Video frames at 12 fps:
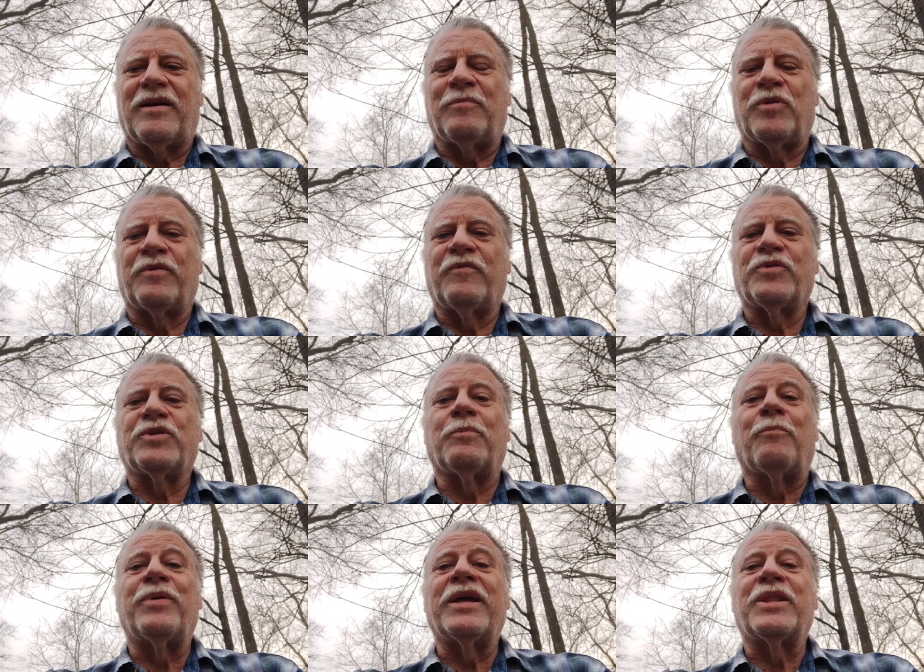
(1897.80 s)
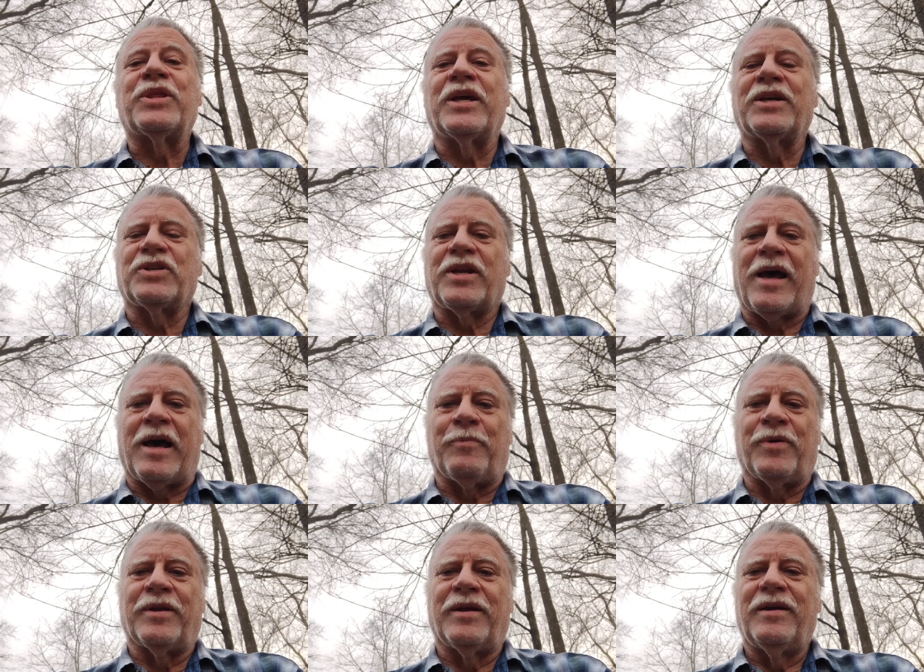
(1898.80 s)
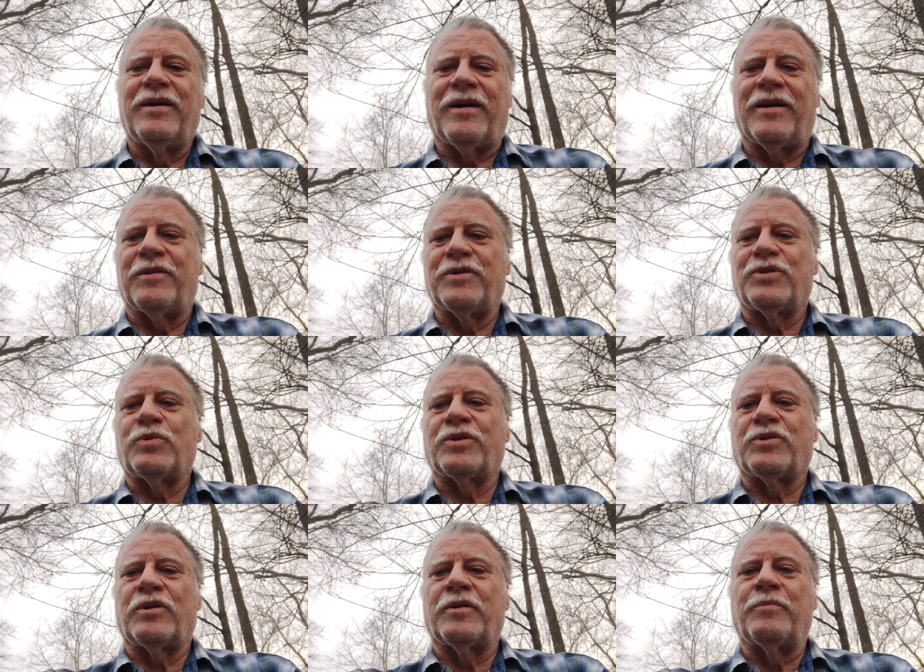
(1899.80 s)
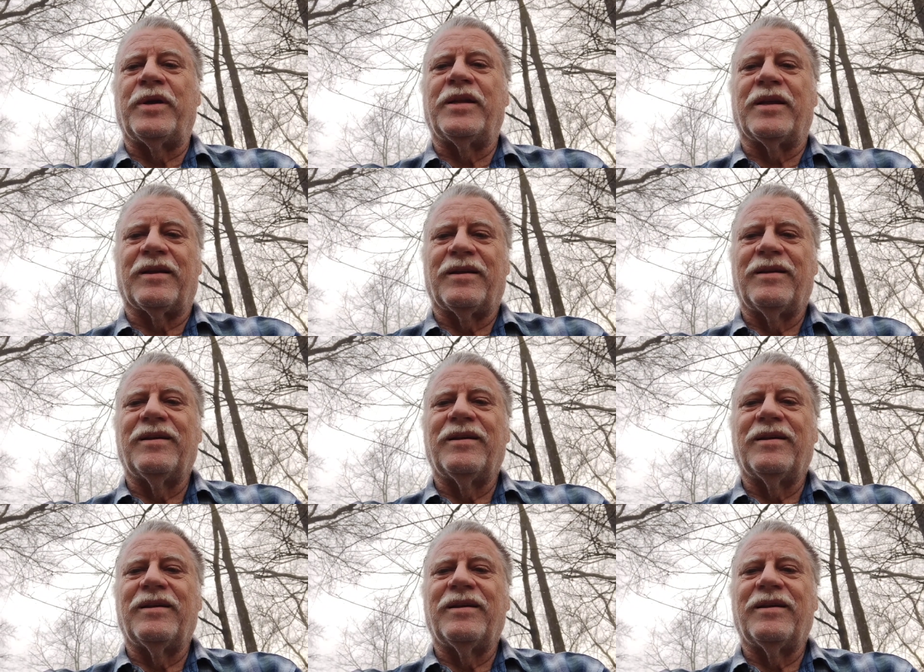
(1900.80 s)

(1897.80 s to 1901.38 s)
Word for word: I'm looking for some big things to happen out of the Switzerland meeting.